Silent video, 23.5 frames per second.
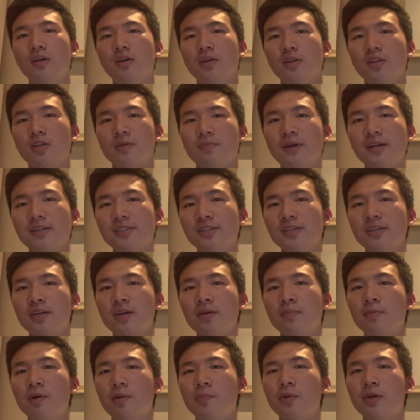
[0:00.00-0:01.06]
The
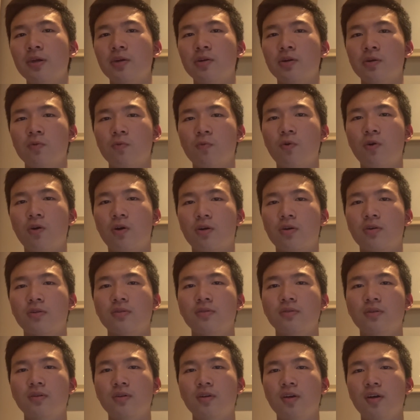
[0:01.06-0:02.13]
Mexican-American War,
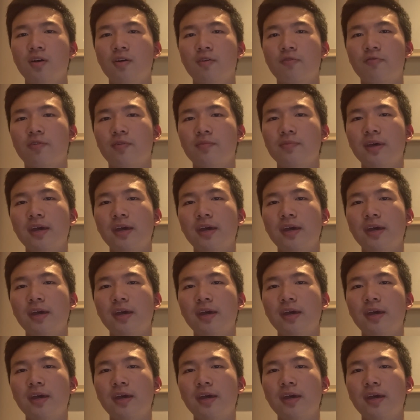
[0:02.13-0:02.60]
from